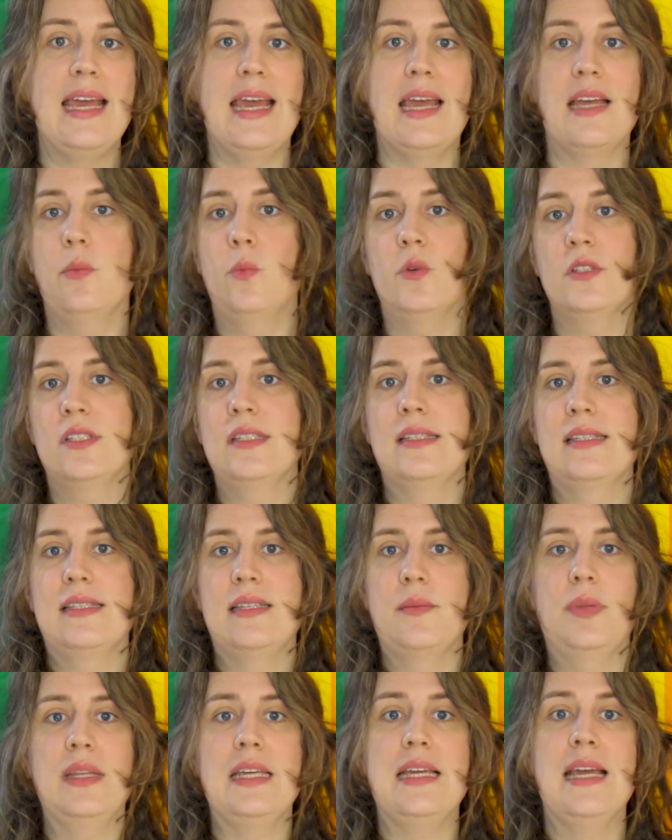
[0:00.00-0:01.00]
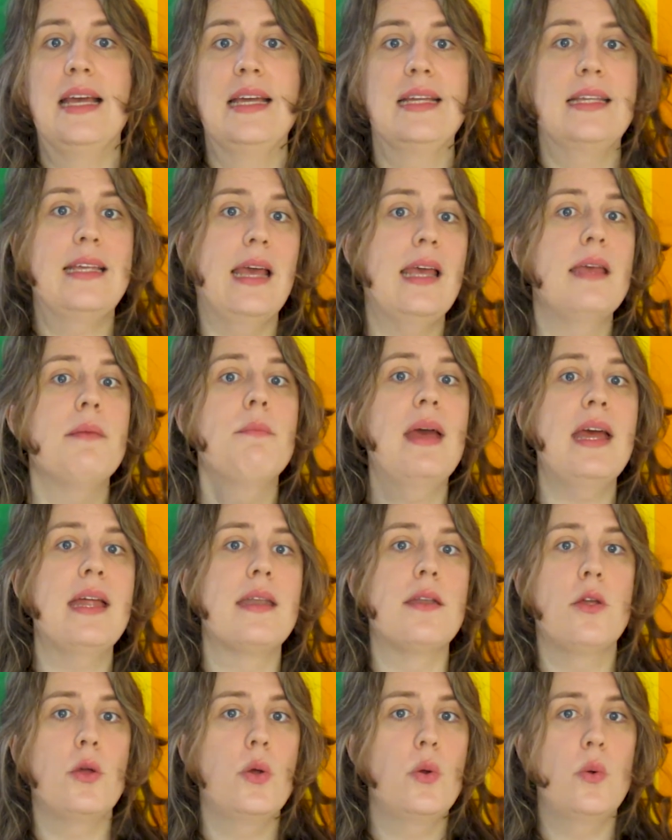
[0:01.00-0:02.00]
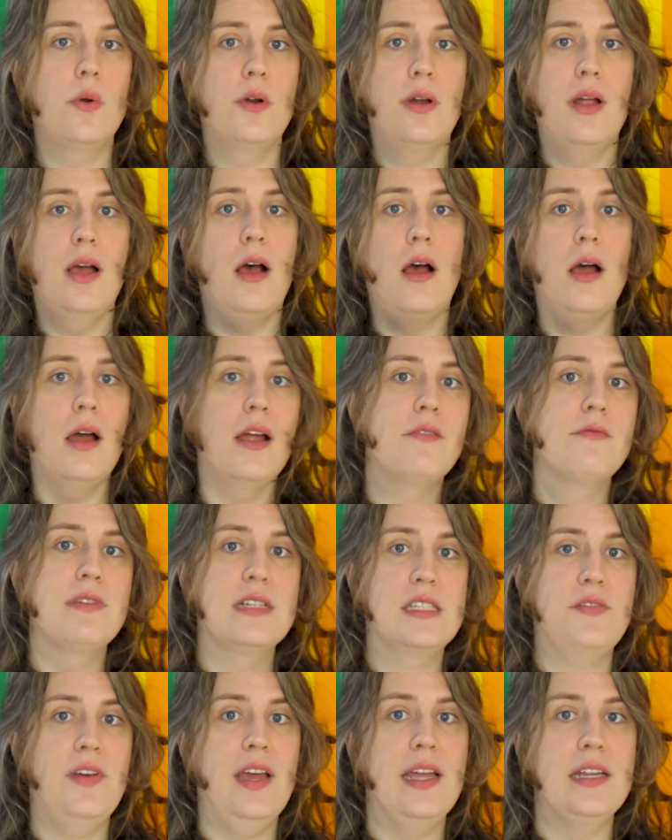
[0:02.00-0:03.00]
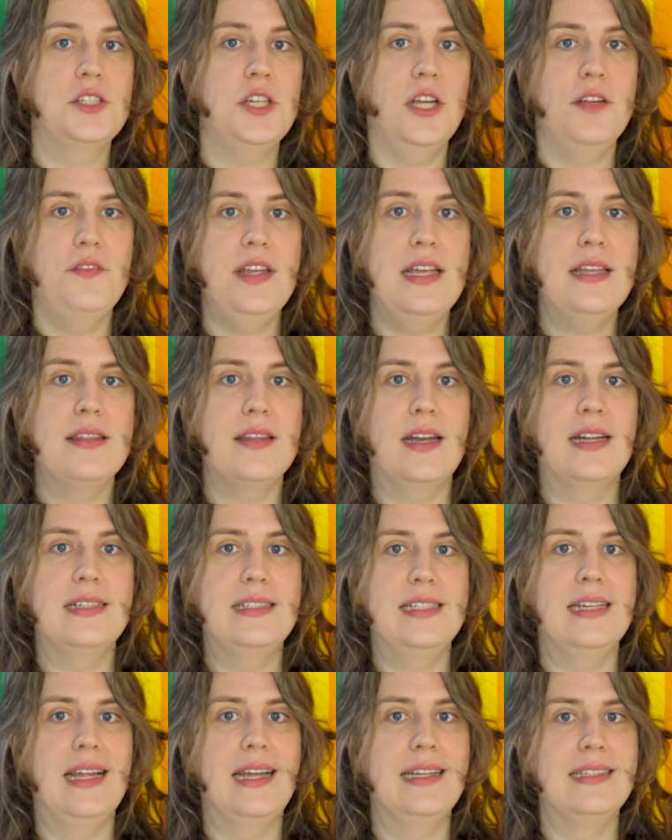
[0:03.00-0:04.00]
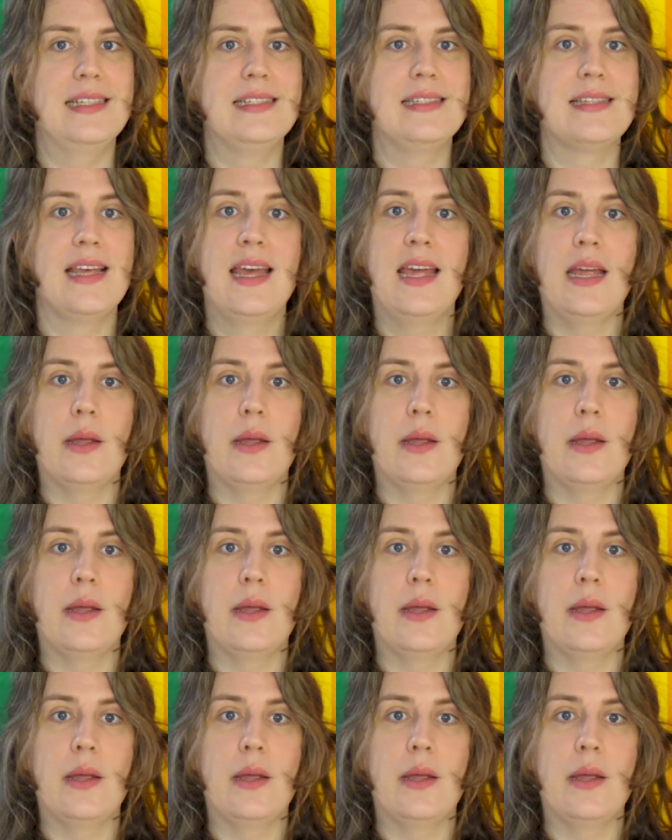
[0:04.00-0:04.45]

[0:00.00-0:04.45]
It wasn't simply gay men who were at high risk for H I V in the nineteen eighties.